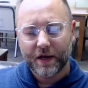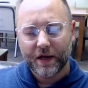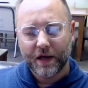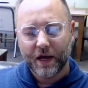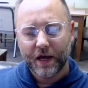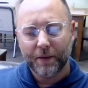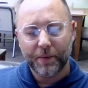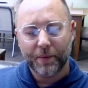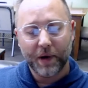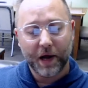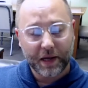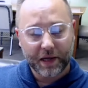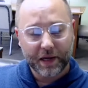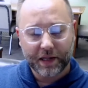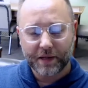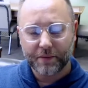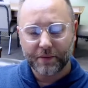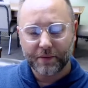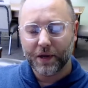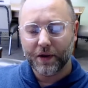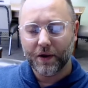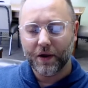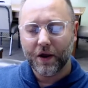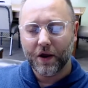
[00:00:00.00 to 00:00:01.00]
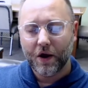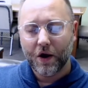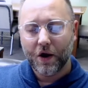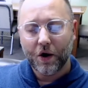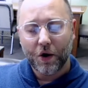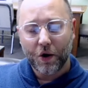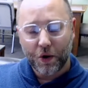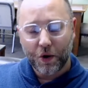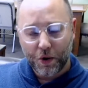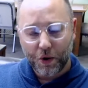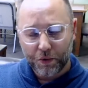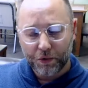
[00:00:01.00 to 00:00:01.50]
Help us to be
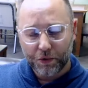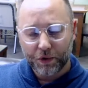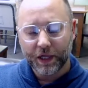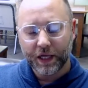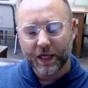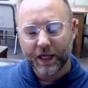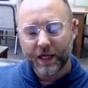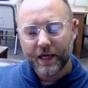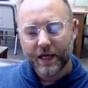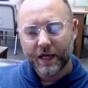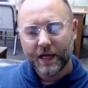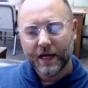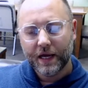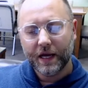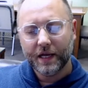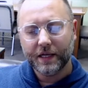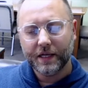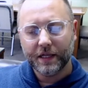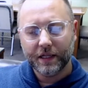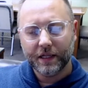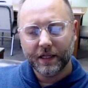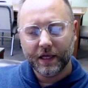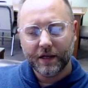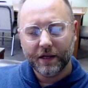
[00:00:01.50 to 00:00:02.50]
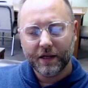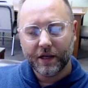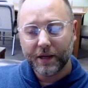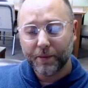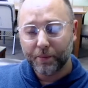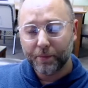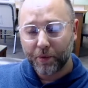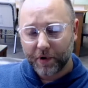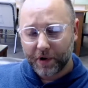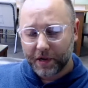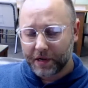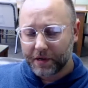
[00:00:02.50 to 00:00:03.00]
holy and to, and to
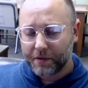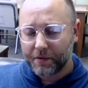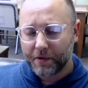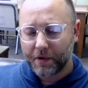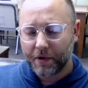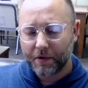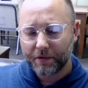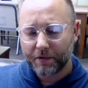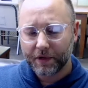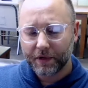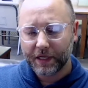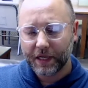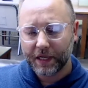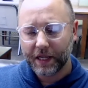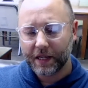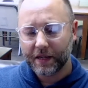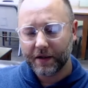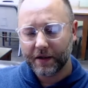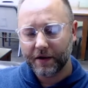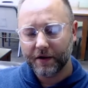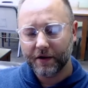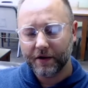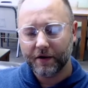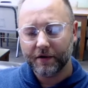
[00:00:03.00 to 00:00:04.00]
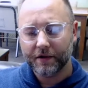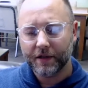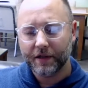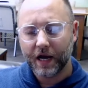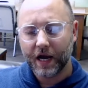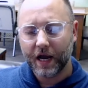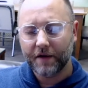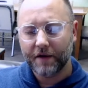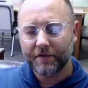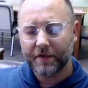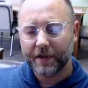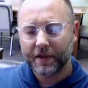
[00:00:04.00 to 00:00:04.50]
pursue holiness in our
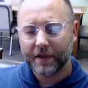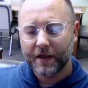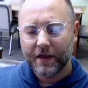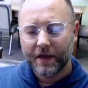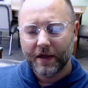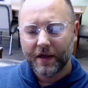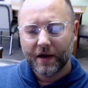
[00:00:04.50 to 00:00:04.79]
lives.